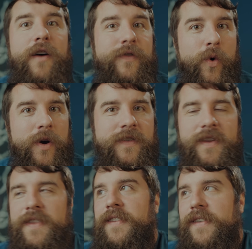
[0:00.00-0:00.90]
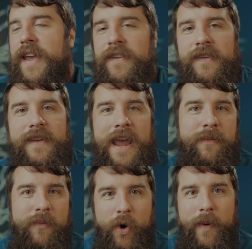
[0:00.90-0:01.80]
Of course, this isn't a
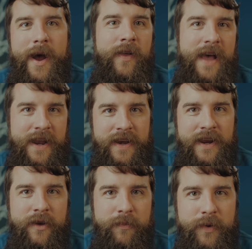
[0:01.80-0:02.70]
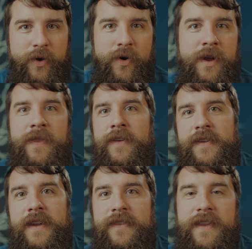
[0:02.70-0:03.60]
mobile editing computer in the
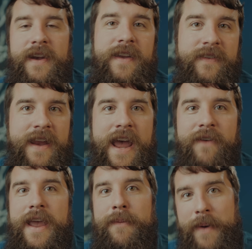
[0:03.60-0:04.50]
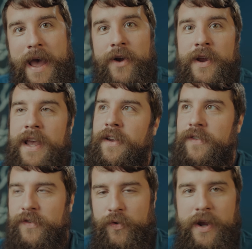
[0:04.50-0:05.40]
sense that it doesn't have a battery and a
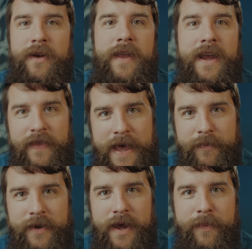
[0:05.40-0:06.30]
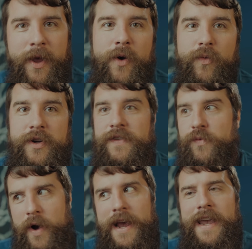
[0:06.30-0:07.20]
screen like a laptop, which is
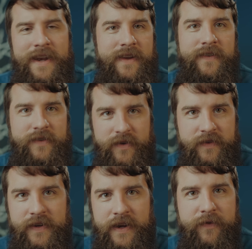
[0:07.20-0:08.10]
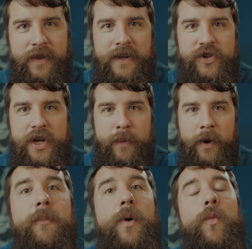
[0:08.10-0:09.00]
why it is significantly
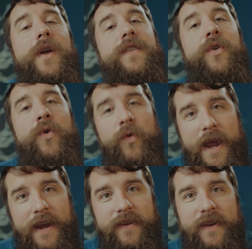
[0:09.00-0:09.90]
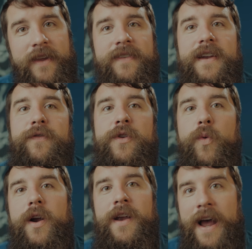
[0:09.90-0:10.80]
cheaper. But what's great is that if
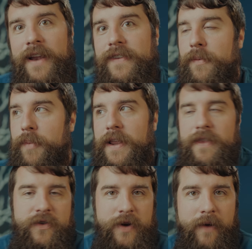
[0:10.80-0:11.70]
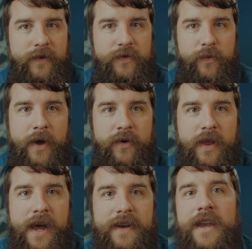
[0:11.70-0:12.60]
you are not somebody that travels around a
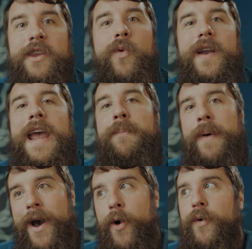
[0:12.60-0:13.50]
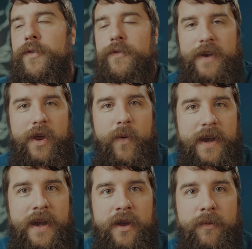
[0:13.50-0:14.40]
lot and you want a powerful video
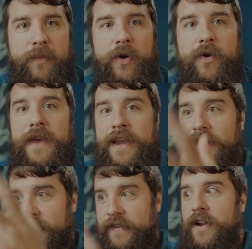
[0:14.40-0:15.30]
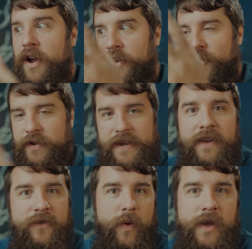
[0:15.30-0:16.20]
editing computer that can sit on your
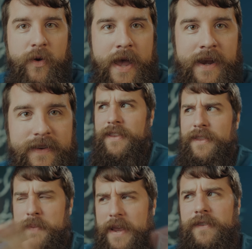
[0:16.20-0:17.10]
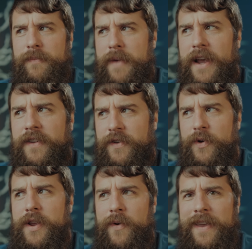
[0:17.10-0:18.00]
desk while you edit, the Base Mac
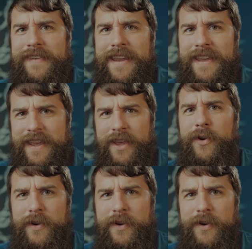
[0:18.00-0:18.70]
Studio is a killer